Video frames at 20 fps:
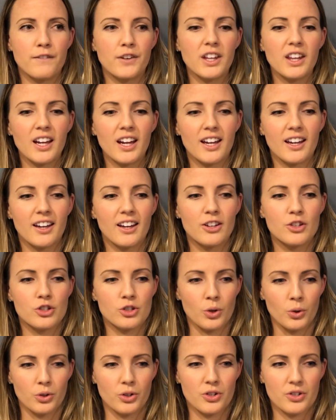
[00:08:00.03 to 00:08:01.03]
feel like
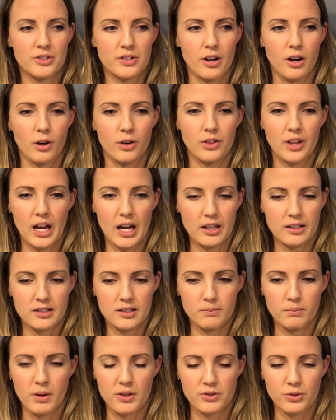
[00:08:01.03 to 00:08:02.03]
shoulders are that
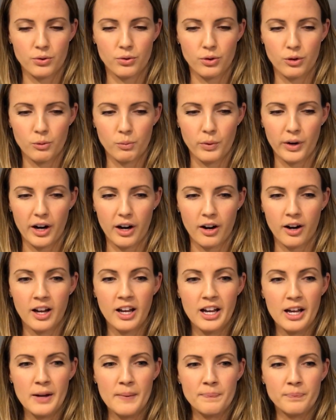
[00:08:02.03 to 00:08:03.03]
muscle group where
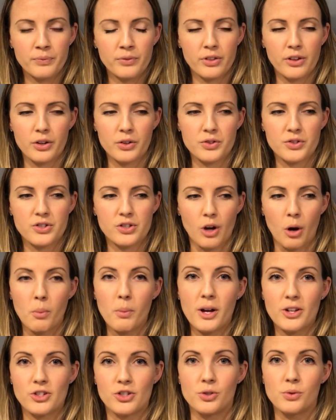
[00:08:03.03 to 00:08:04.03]
there's so
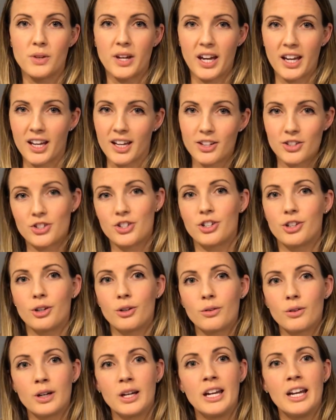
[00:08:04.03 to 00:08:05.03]
much you can
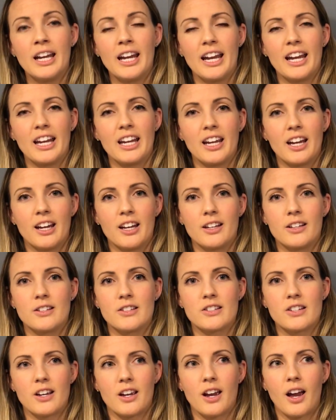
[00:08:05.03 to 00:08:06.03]
do,
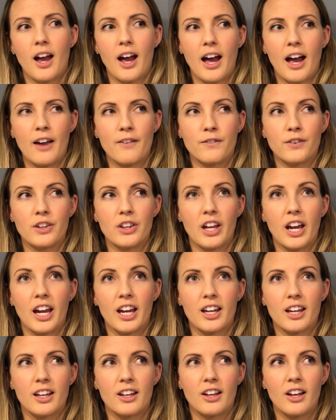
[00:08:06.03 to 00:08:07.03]
and I feel
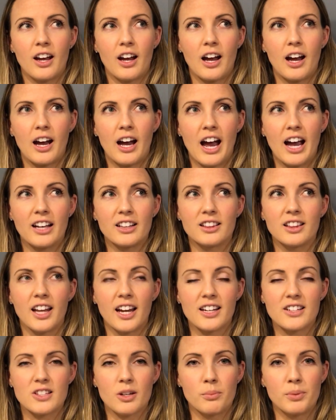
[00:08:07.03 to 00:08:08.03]
like I
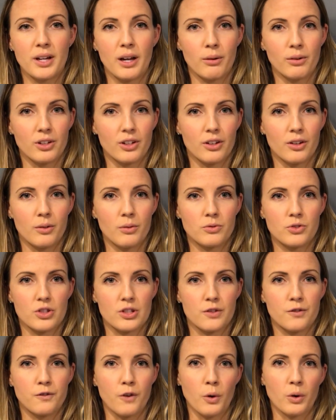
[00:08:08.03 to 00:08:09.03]
like to be able to
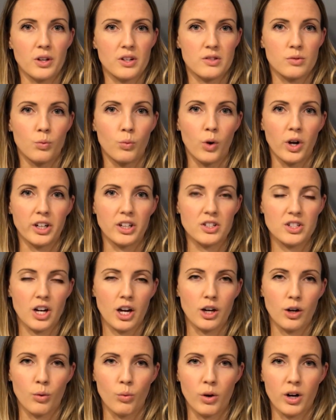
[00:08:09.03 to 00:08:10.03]
just focus one
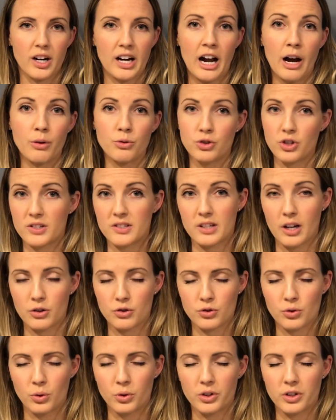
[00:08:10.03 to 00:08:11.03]
entire workout just
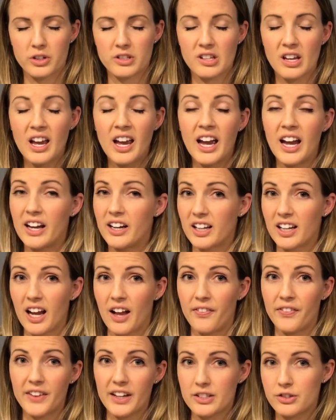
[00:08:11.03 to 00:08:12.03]
on shoulders. And
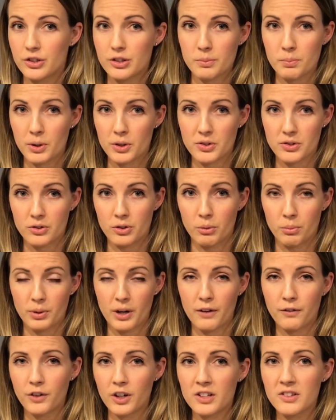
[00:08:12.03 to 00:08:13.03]
again, that's just personal
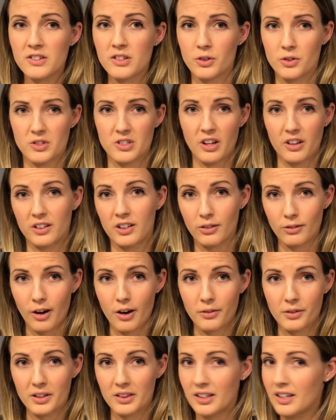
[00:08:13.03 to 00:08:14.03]
preference. There's nothing
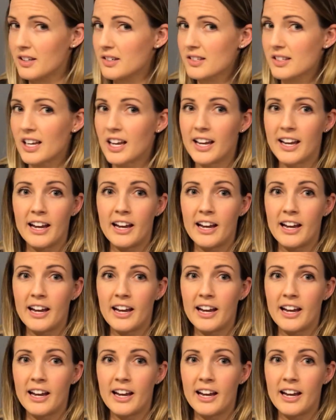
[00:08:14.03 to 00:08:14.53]
wrong with this,